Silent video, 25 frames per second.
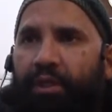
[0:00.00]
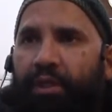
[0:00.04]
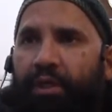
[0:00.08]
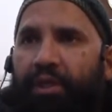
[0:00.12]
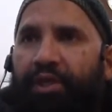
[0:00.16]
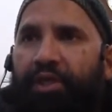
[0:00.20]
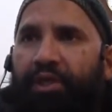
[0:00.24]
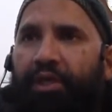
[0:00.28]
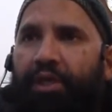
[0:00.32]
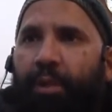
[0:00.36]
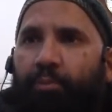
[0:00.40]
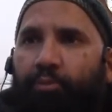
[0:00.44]

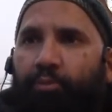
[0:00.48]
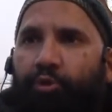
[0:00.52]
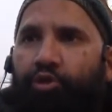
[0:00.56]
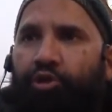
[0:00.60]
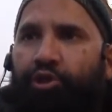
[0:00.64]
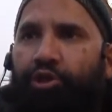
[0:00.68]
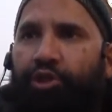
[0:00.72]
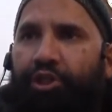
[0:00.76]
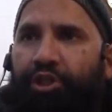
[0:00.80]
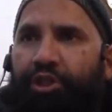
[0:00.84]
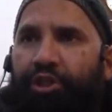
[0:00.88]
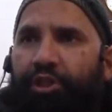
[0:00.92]
in a
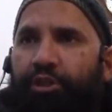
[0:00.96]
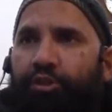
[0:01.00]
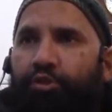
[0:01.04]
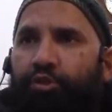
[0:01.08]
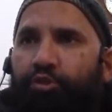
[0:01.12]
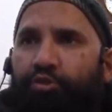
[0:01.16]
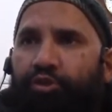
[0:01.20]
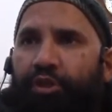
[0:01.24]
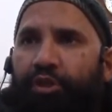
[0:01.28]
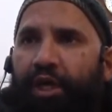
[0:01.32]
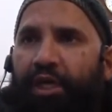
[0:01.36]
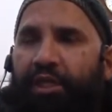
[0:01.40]
community, in a
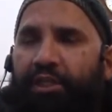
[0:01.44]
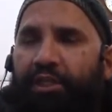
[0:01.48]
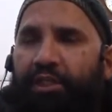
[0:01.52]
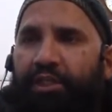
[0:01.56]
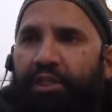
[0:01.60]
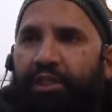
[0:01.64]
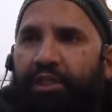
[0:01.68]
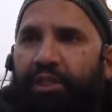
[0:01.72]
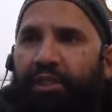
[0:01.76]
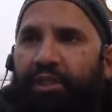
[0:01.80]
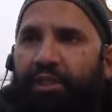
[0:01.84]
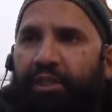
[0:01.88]

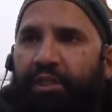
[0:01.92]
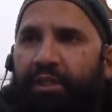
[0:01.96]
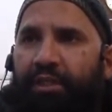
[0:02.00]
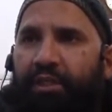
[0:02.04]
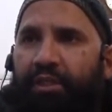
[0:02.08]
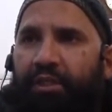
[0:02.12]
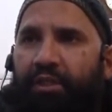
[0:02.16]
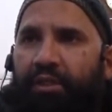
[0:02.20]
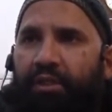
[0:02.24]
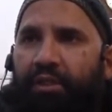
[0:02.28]
society,